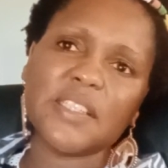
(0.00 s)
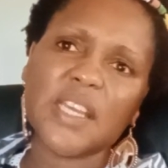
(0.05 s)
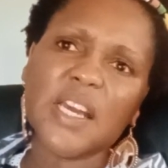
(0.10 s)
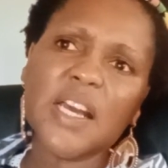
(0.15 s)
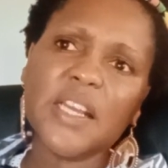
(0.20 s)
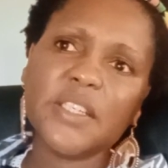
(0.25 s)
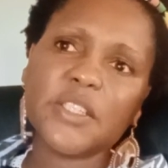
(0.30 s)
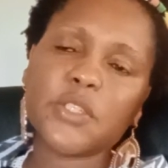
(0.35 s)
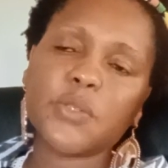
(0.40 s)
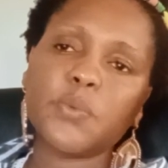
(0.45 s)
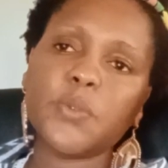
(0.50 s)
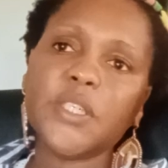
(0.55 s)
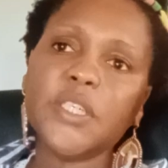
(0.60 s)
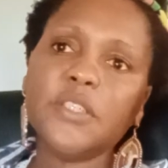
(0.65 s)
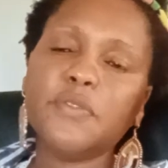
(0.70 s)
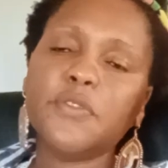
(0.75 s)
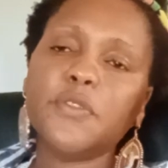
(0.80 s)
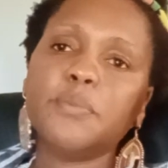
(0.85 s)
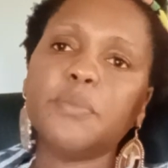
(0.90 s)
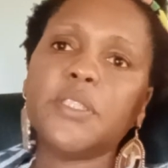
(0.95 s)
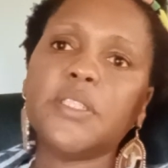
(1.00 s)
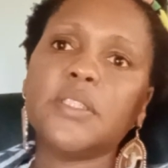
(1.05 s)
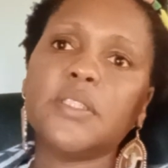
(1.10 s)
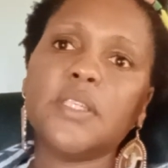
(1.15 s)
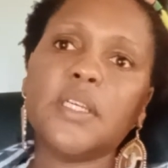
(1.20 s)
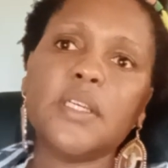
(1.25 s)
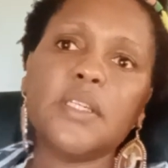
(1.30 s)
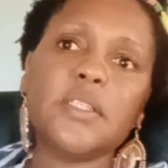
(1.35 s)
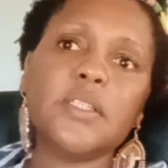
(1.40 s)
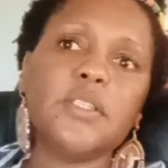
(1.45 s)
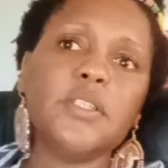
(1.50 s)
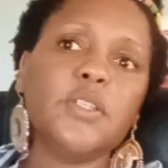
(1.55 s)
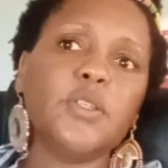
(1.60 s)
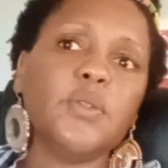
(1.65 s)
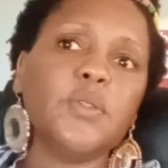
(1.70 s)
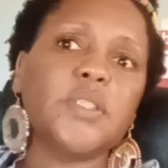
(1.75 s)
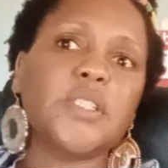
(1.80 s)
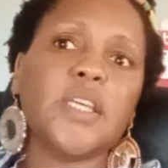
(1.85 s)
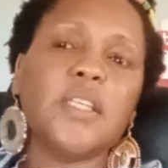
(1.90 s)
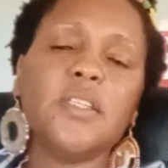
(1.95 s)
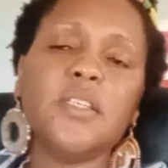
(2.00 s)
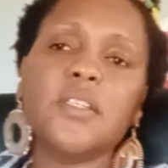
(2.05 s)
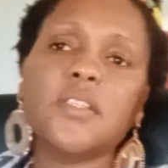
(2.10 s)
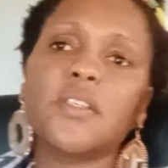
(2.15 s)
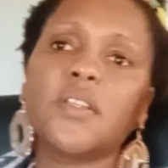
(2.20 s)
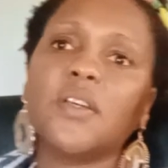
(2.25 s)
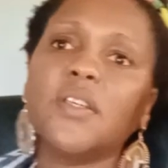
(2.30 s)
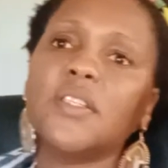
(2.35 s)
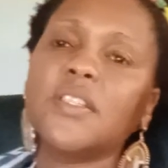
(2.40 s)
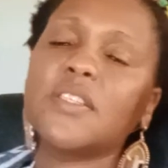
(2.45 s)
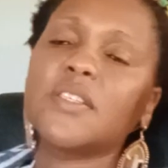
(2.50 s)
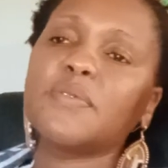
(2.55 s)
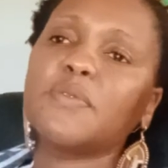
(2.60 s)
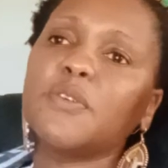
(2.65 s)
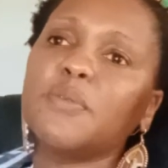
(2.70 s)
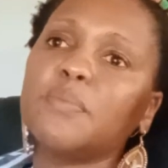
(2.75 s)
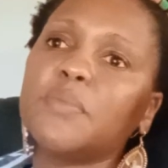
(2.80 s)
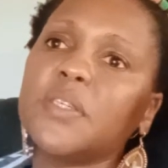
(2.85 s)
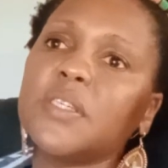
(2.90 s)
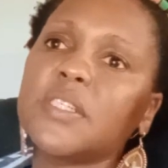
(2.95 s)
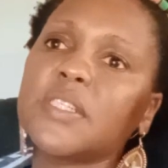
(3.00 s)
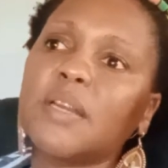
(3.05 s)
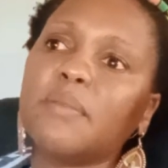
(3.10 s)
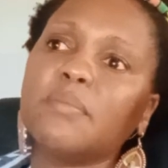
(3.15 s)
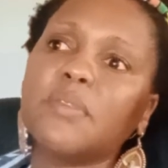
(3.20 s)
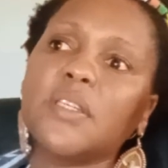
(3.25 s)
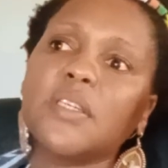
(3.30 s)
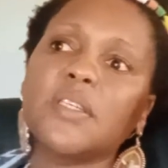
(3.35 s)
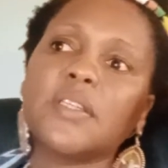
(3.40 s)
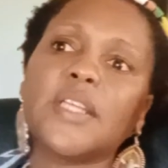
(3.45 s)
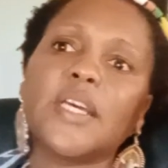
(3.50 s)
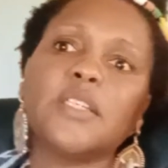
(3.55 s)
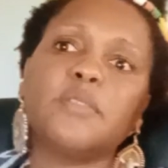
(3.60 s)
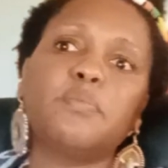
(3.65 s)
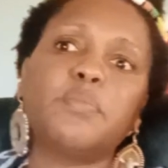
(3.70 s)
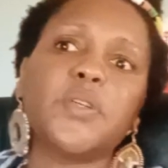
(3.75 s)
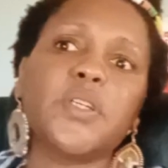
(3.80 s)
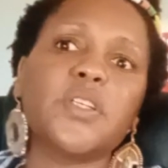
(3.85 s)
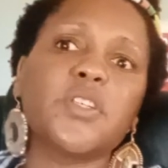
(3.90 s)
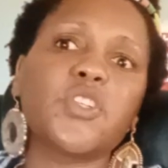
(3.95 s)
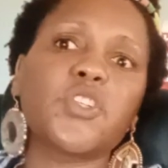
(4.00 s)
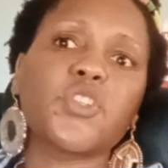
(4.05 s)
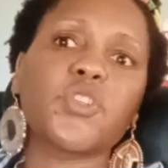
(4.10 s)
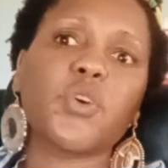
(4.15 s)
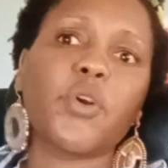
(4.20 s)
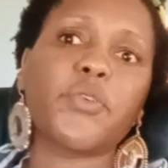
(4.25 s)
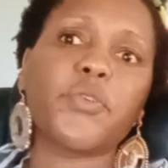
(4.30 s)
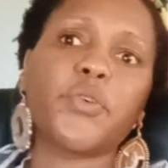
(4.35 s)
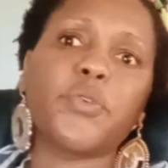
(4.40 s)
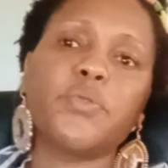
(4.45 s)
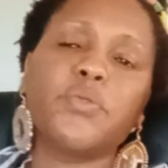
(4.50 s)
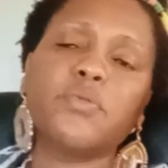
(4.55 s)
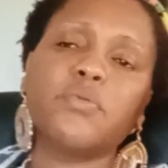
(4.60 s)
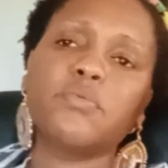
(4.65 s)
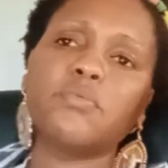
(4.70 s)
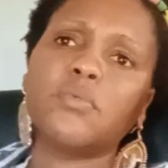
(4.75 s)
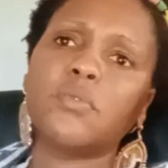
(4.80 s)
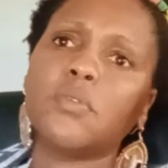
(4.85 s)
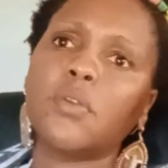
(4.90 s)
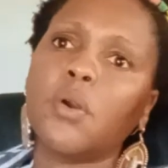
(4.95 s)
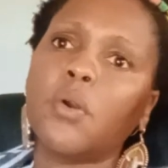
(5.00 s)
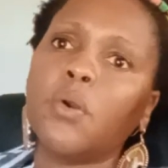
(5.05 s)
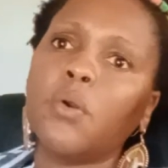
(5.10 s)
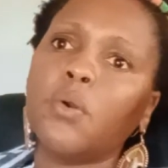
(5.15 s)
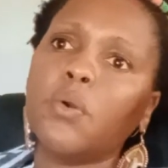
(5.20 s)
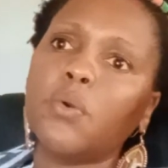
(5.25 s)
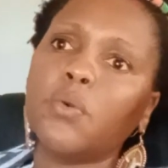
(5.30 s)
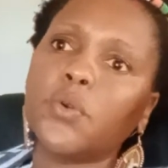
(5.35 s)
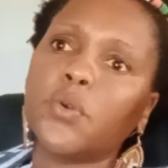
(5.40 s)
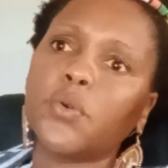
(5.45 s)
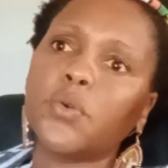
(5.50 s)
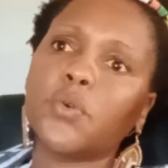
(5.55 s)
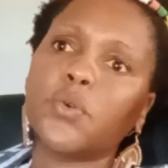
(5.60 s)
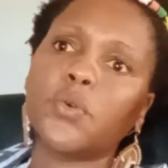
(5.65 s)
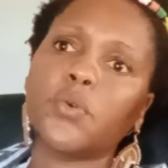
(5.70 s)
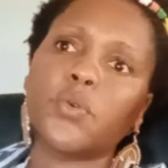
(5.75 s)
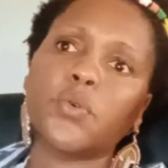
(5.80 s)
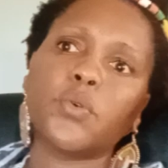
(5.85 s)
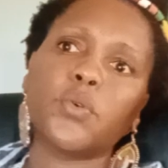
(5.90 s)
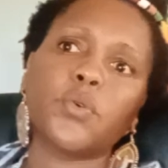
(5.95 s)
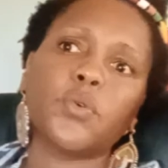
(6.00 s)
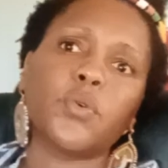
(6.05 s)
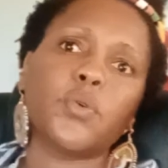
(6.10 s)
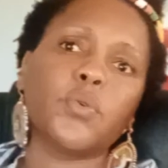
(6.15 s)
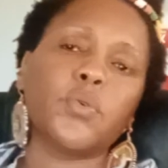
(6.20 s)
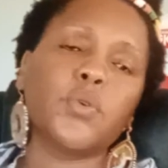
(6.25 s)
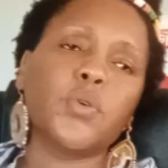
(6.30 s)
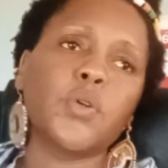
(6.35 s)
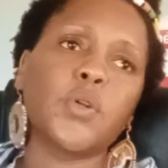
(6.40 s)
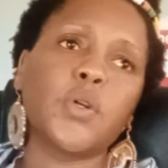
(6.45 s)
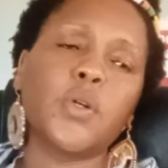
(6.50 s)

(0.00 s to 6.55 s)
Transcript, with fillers: yeah, it's weird for me. Uh, you know, death is not for me something that brings sorrow. No, no, no, no, no, no.